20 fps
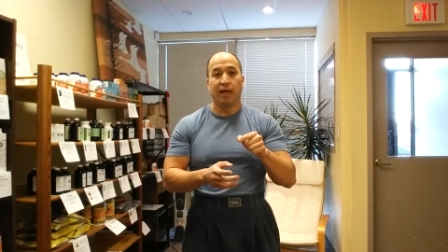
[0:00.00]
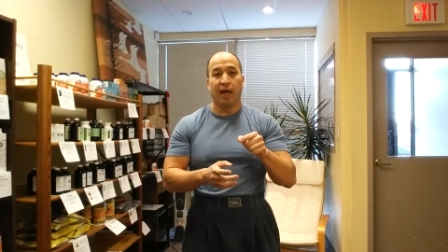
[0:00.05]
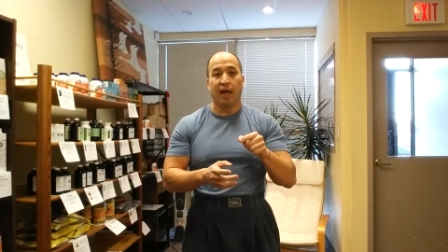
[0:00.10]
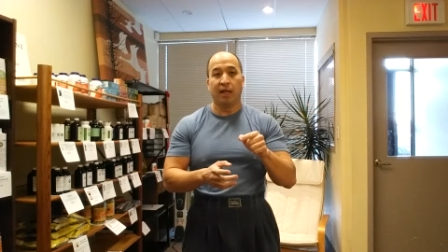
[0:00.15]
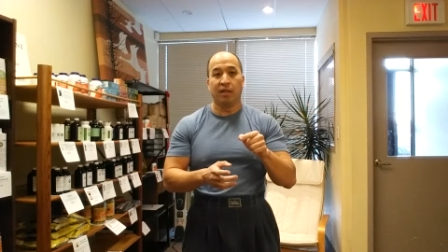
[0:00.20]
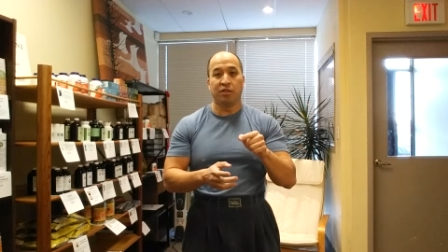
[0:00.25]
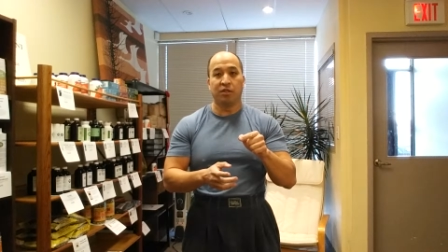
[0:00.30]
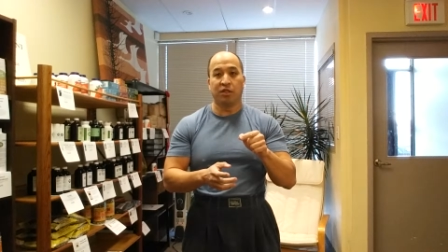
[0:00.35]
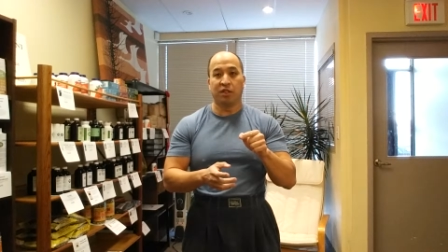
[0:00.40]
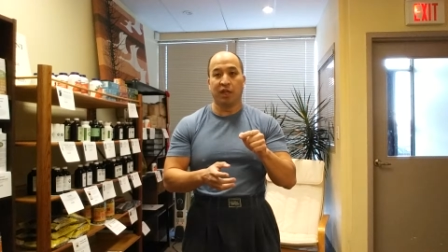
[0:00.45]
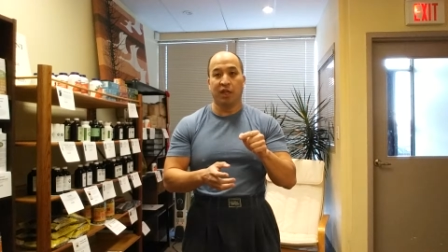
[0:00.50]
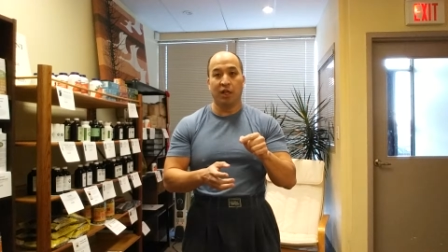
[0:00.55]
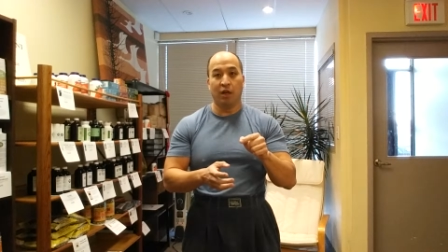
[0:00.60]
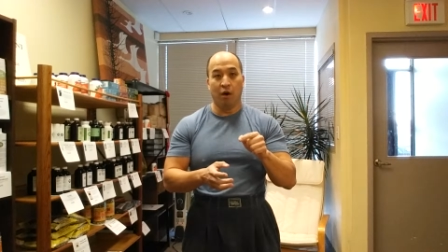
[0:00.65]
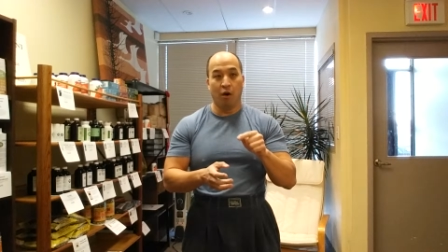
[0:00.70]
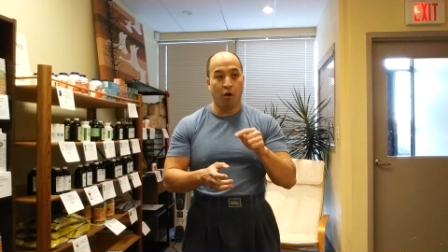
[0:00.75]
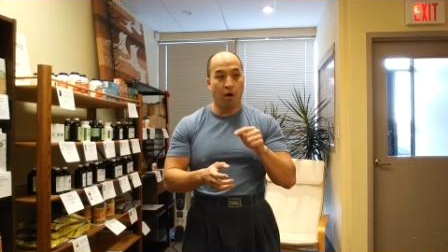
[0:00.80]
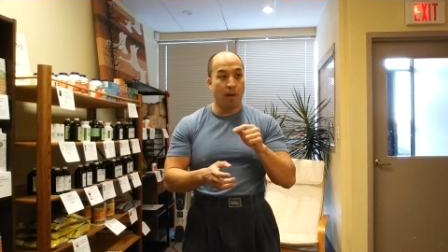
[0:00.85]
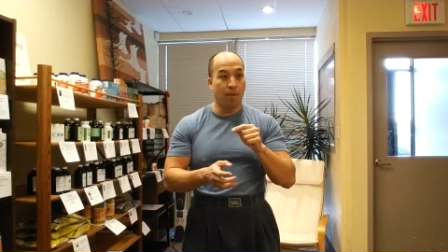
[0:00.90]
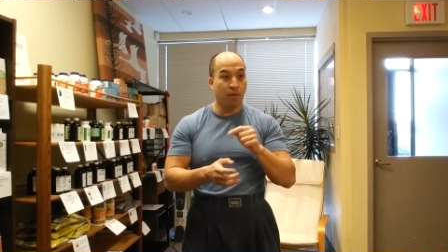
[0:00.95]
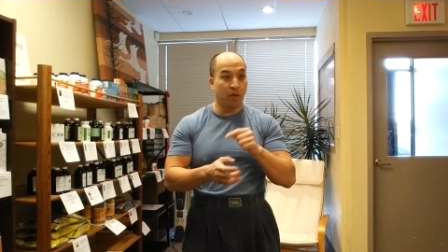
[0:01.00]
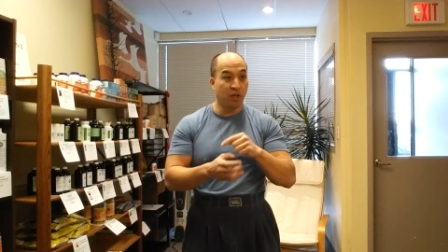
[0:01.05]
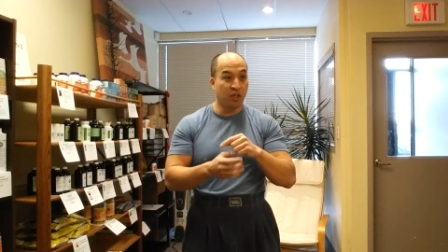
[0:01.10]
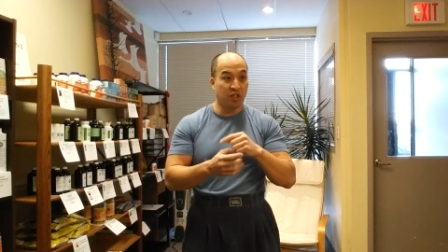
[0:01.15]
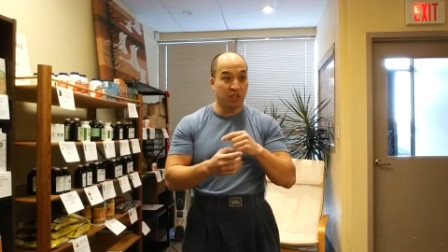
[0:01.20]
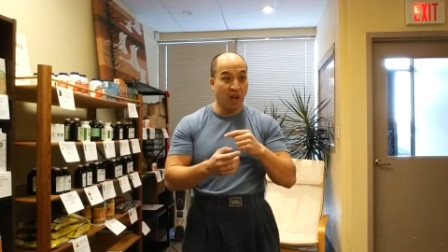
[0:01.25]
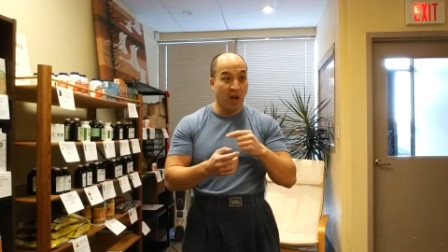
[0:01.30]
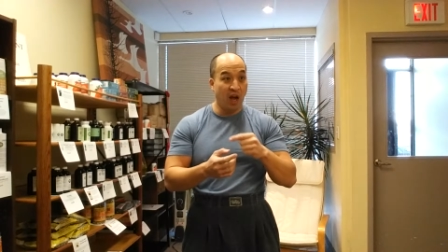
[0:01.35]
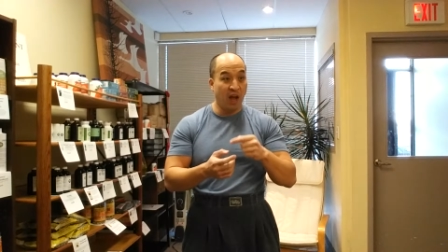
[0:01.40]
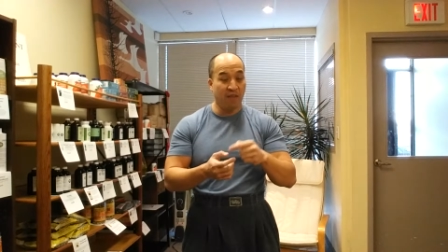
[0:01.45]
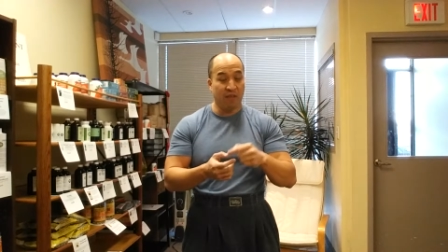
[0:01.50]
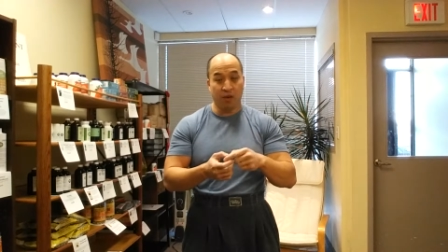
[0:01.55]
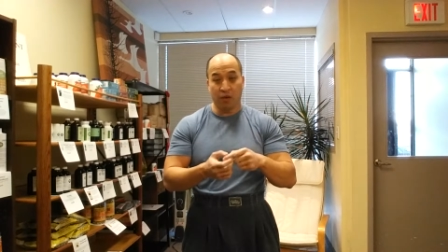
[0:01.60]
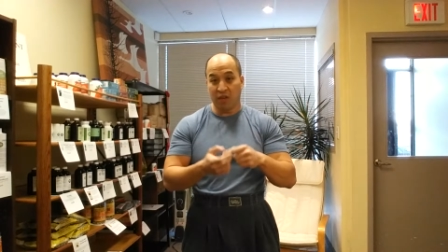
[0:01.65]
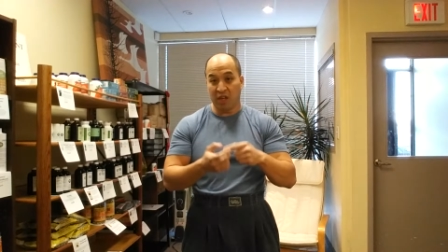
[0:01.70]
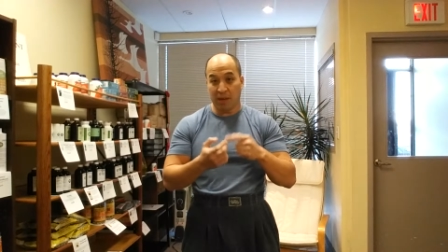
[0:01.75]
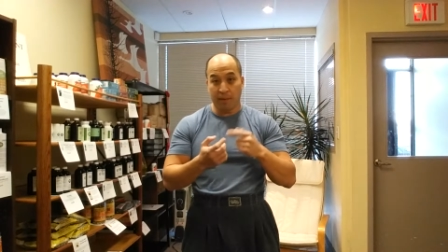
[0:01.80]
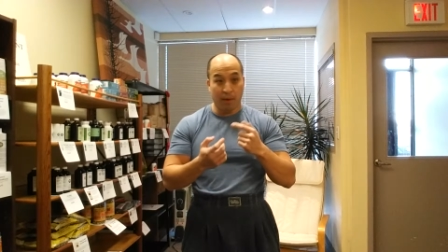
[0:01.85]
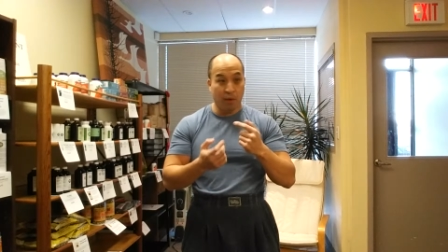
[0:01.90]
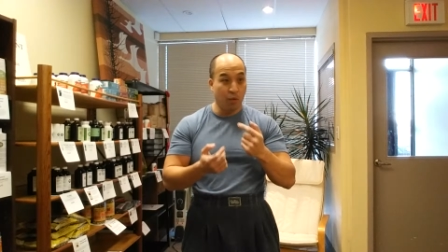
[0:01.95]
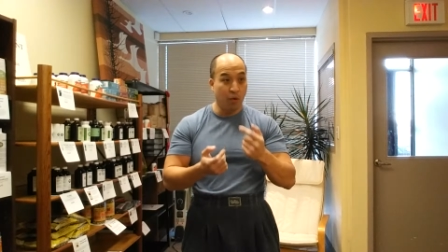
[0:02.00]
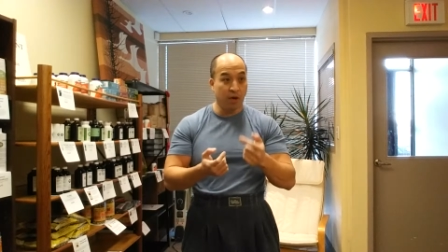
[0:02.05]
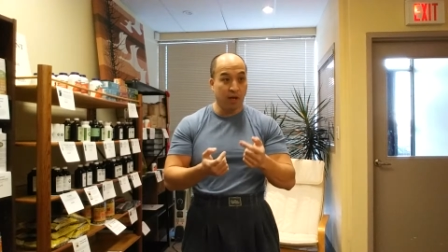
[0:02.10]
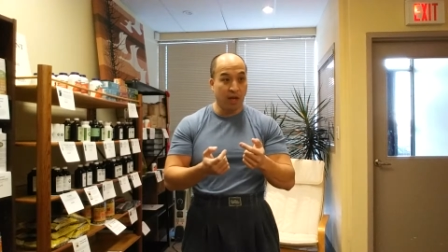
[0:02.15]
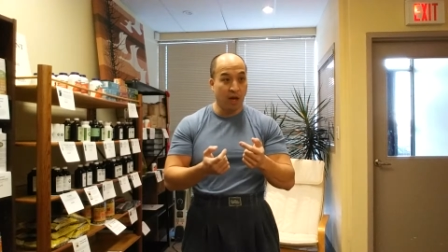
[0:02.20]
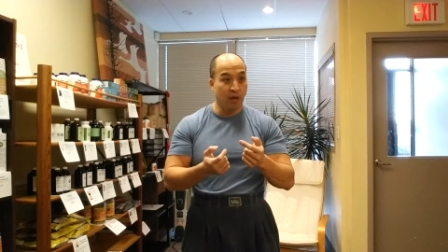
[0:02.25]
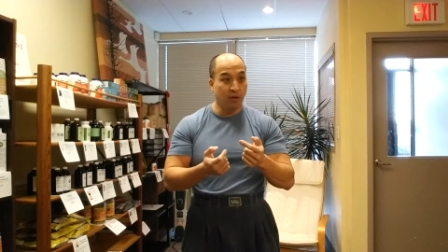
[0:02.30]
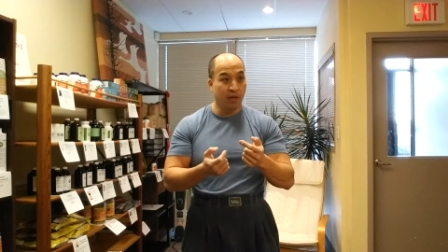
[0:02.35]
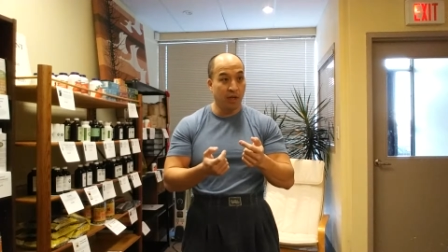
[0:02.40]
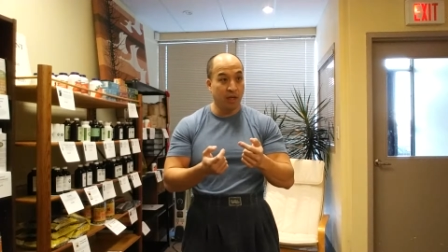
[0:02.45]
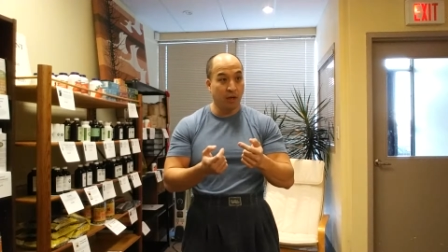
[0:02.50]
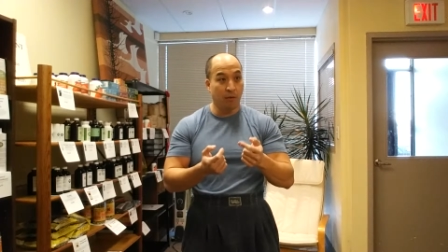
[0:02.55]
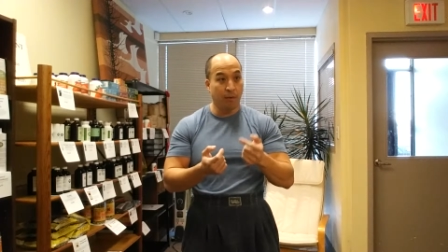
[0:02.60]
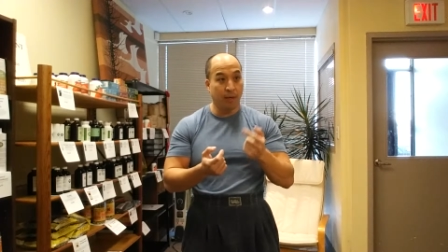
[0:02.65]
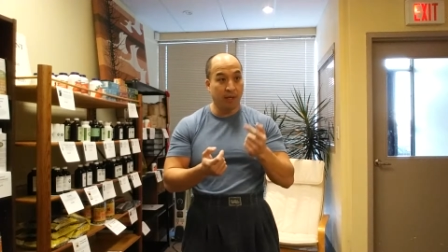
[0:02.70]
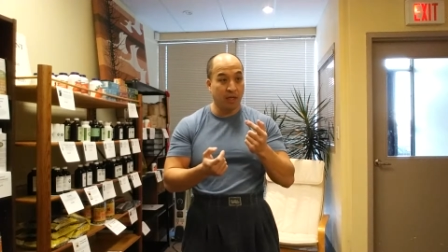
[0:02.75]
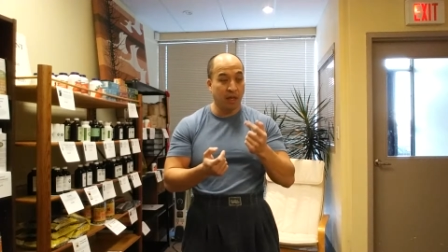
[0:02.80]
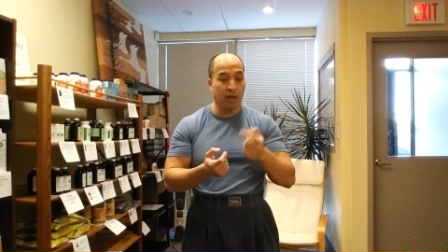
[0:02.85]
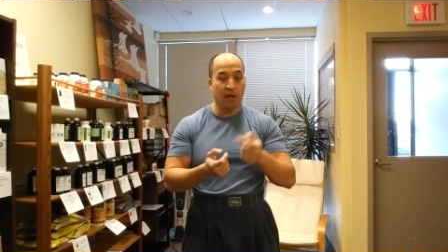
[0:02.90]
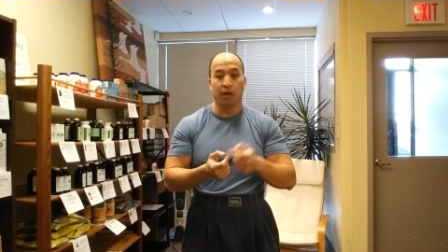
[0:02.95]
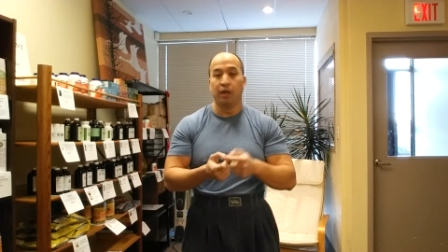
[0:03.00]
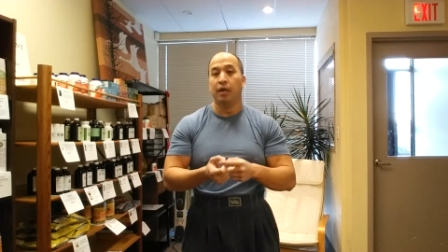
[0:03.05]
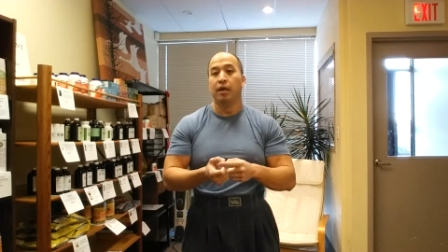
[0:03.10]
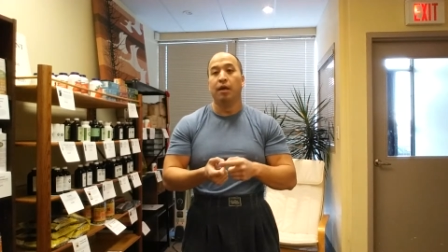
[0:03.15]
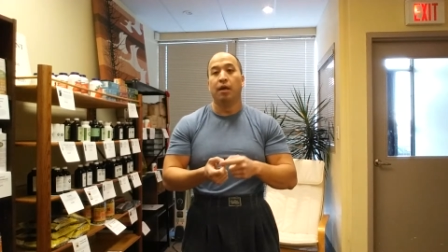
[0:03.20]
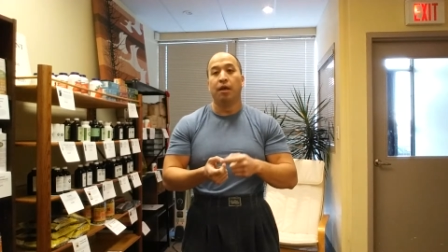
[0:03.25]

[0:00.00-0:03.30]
and say, oh, I'm going to die if I don't get my workout in, oh my God.